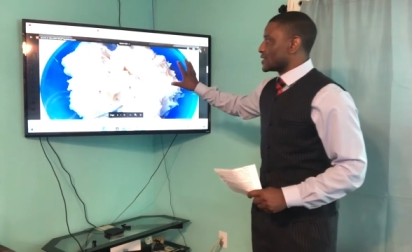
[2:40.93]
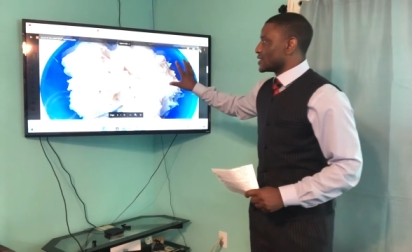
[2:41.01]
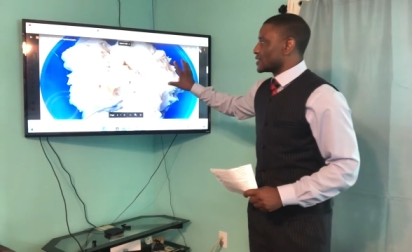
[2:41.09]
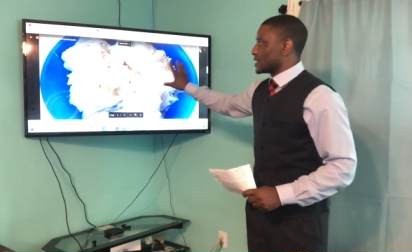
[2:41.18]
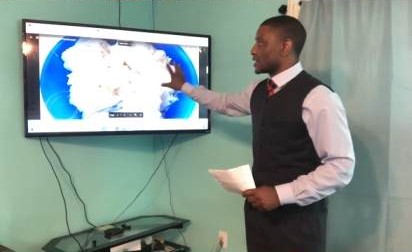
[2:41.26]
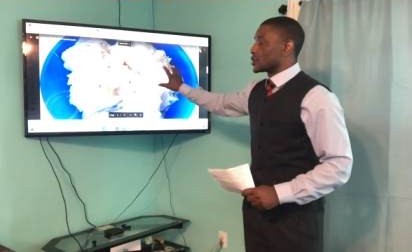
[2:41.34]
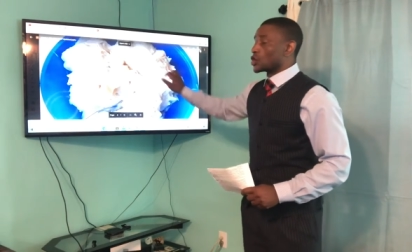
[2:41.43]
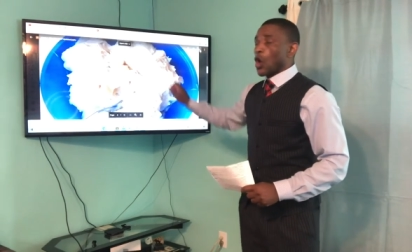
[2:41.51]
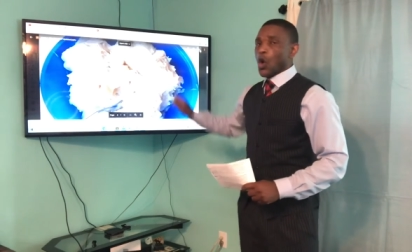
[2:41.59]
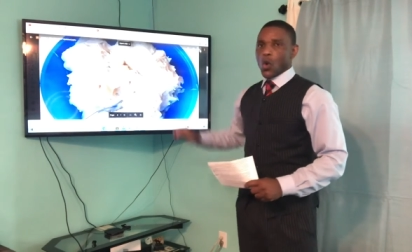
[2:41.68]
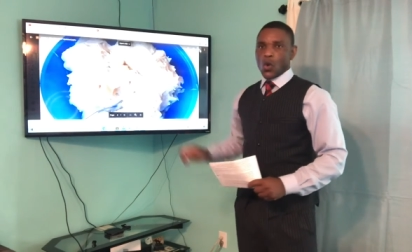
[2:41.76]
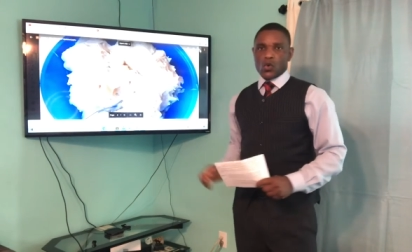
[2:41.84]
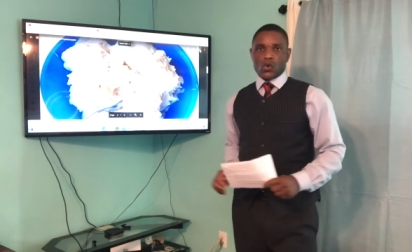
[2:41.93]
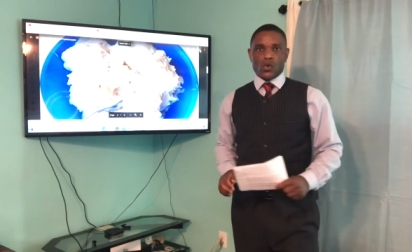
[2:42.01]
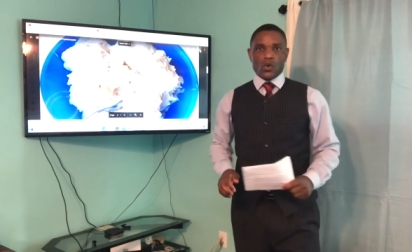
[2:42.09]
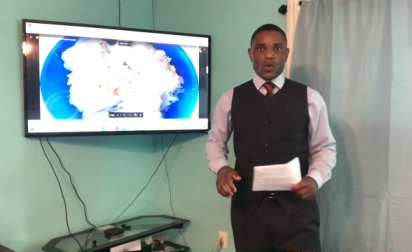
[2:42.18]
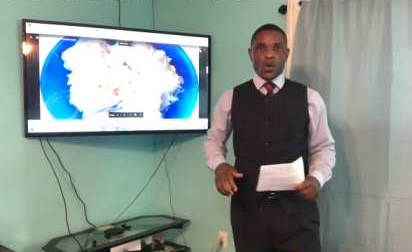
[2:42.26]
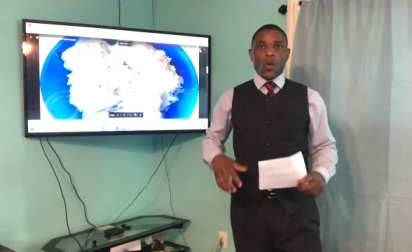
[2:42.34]
the dough.
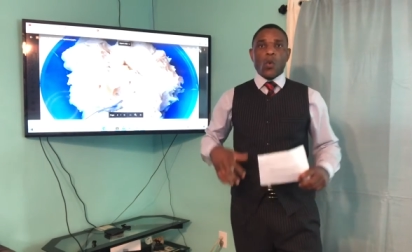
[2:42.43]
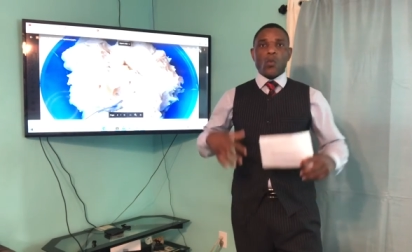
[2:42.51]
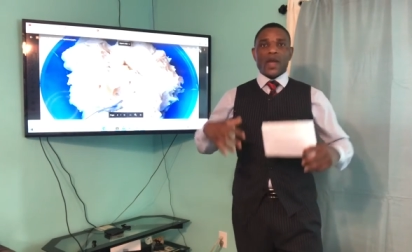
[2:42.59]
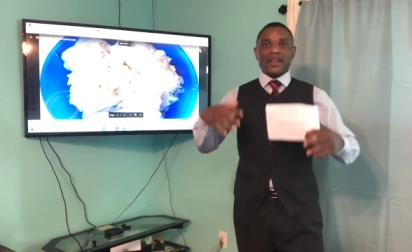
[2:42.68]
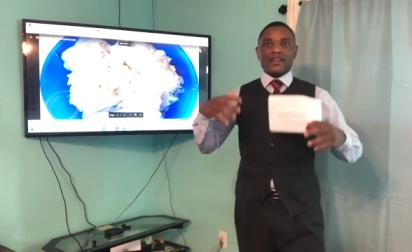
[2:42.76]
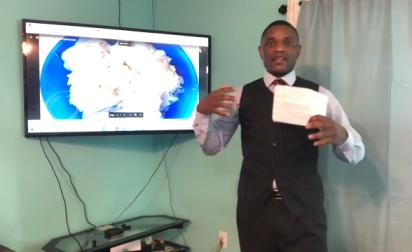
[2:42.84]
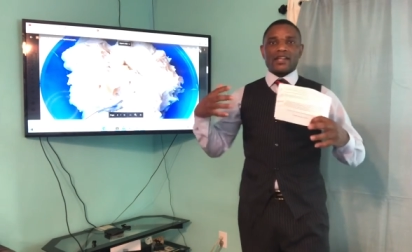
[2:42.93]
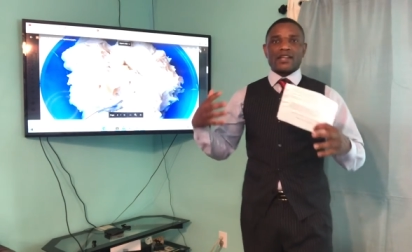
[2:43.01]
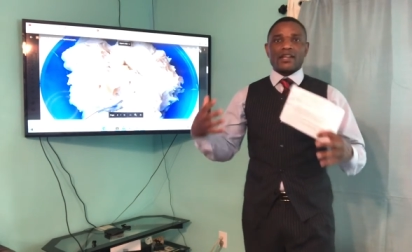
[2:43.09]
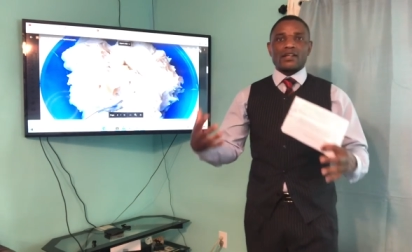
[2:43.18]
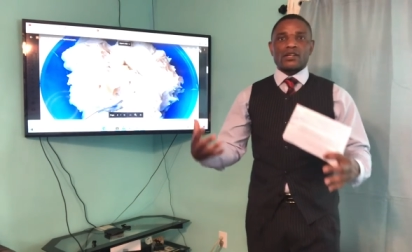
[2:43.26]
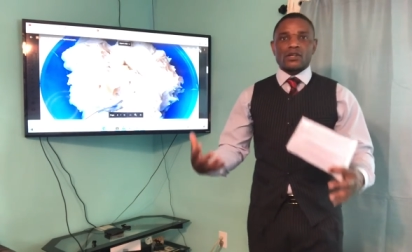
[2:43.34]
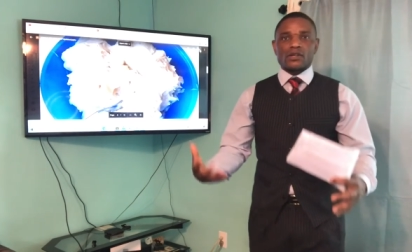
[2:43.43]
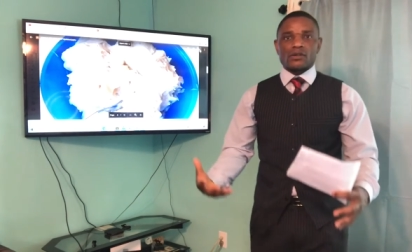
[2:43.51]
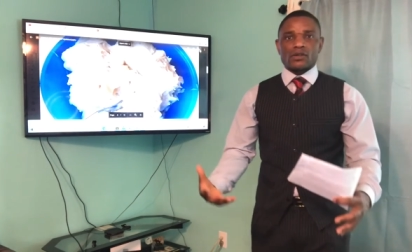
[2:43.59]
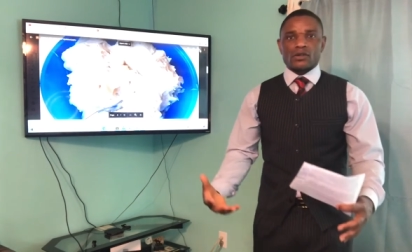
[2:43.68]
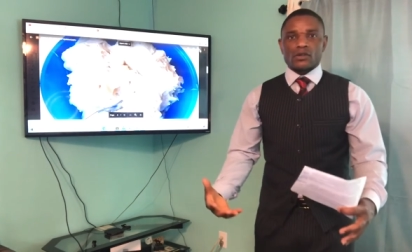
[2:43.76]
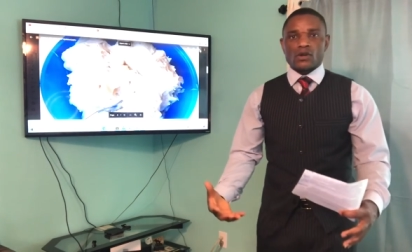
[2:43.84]
When the
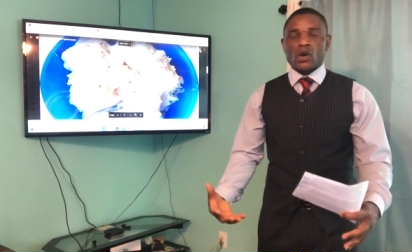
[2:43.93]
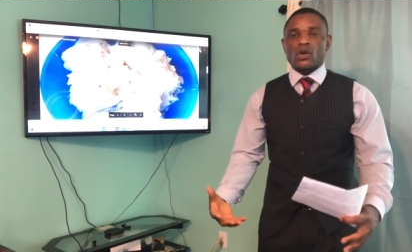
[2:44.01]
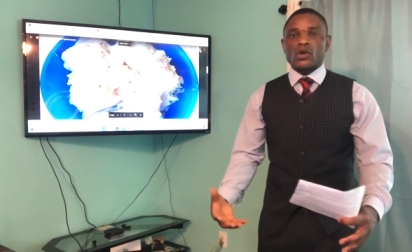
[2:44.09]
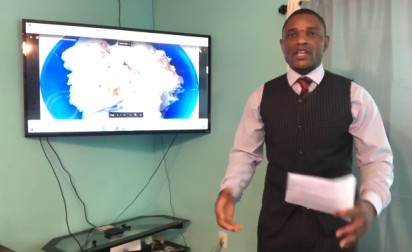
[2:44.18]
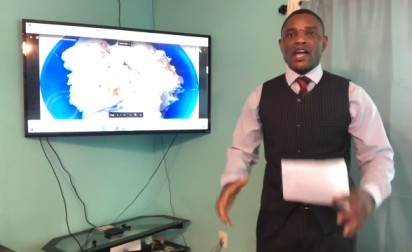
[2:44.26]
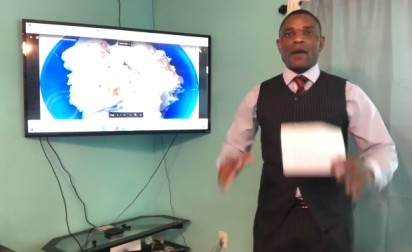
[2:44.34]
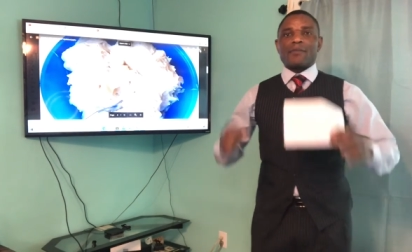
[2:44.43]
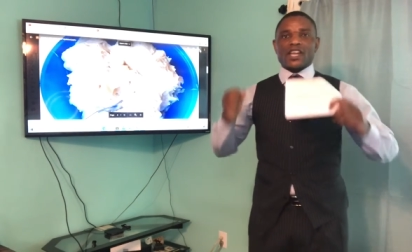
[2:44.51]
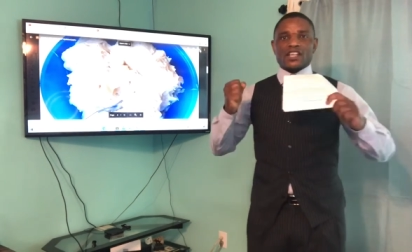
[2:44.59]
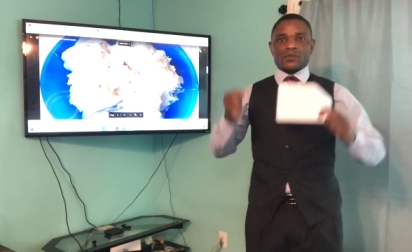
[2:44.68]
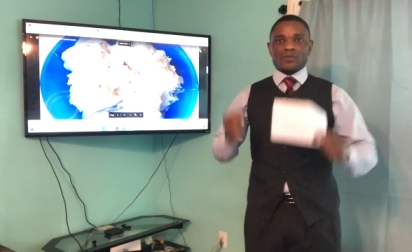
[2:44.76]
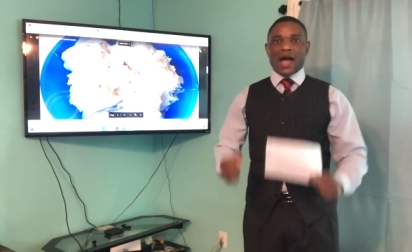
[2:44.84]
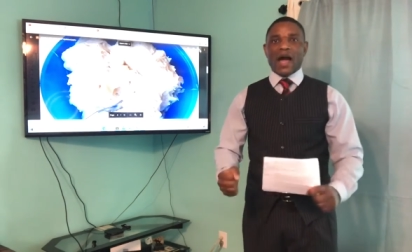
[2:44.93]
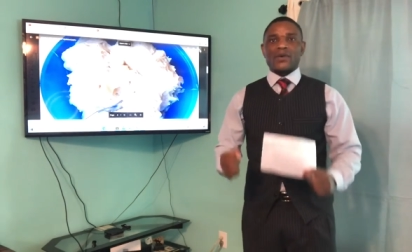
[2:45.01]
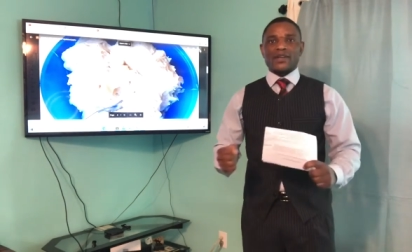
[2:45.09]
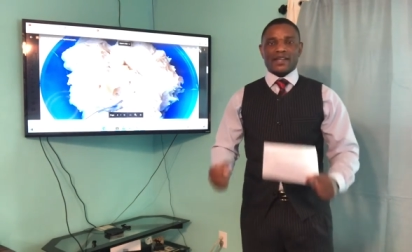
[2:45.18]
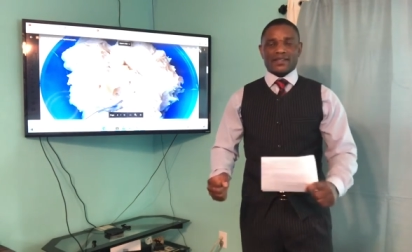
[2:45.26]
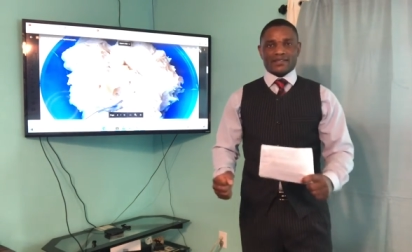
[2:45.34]
cocoyam is
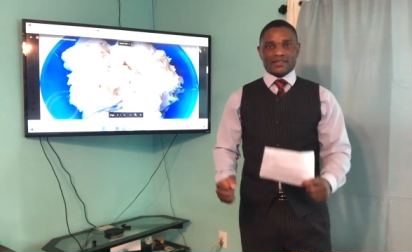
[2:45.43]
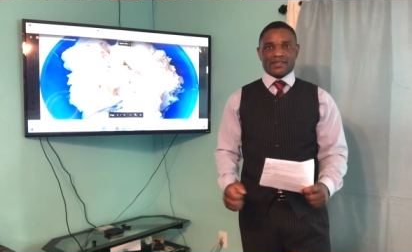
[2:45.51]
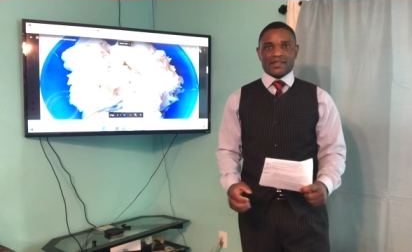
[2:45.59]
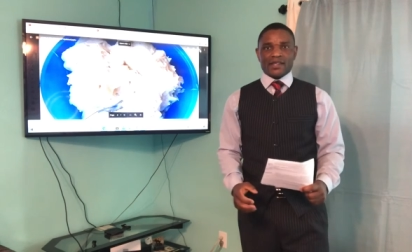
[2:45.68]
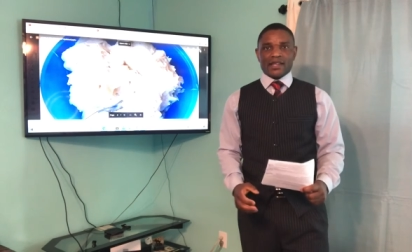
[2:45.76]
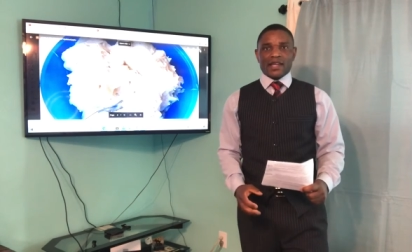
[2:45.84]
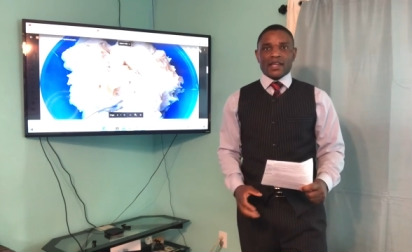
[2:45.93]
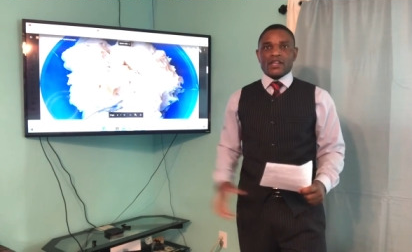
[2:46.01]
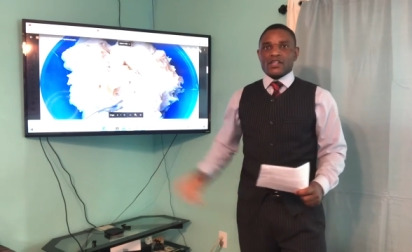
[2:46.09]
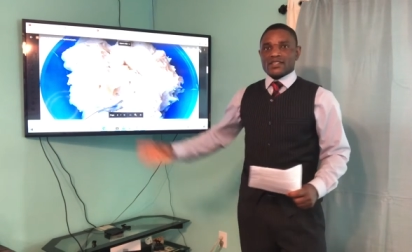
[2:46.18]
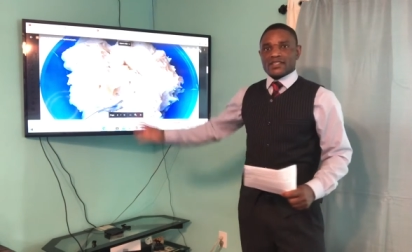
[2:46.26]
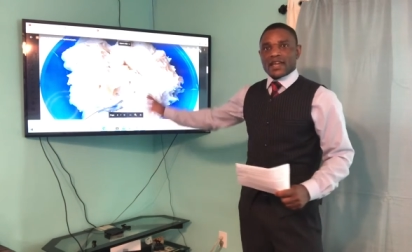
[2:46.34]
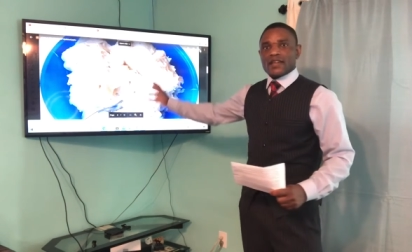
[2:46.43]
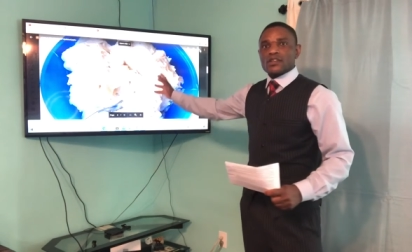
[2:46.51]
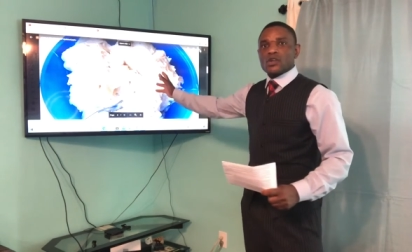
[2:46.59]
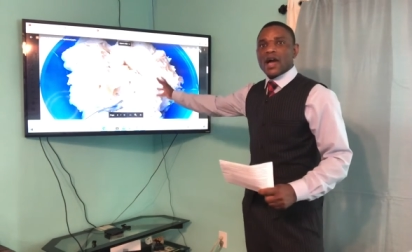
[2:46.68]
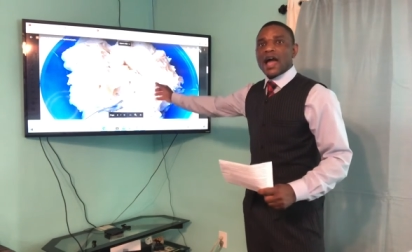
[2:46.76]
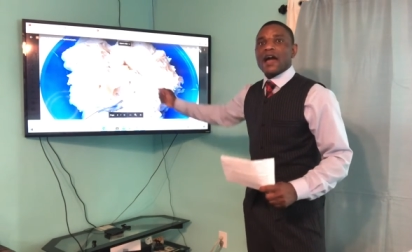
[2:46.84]
pounded, then
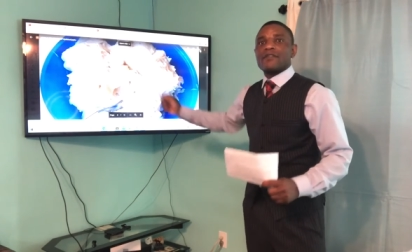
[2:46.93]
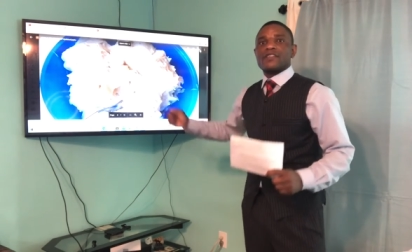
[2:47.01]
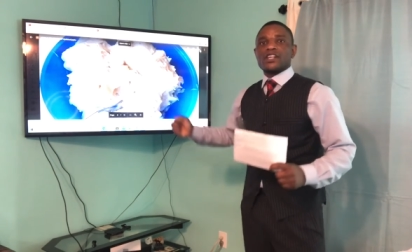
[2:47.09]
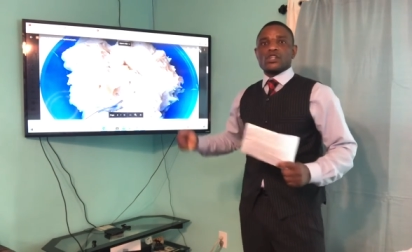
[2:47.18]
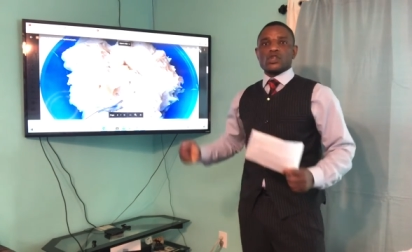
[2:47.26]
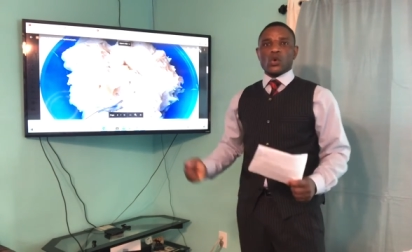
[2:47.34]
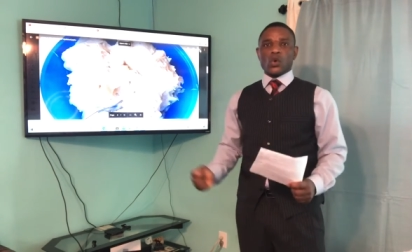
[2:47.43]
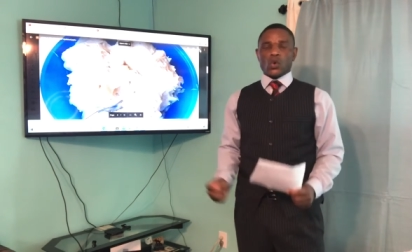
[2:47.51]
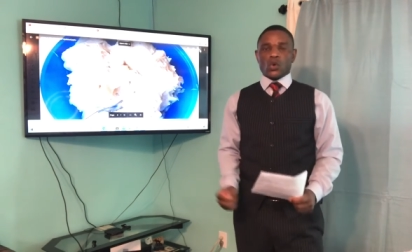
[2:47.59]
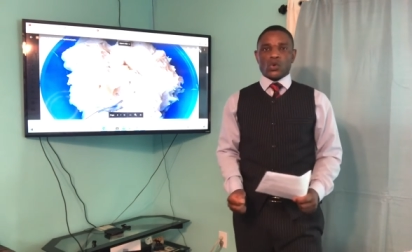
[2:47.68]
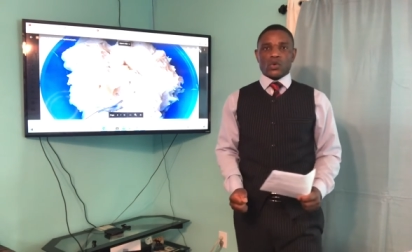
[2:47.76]
you have the dough.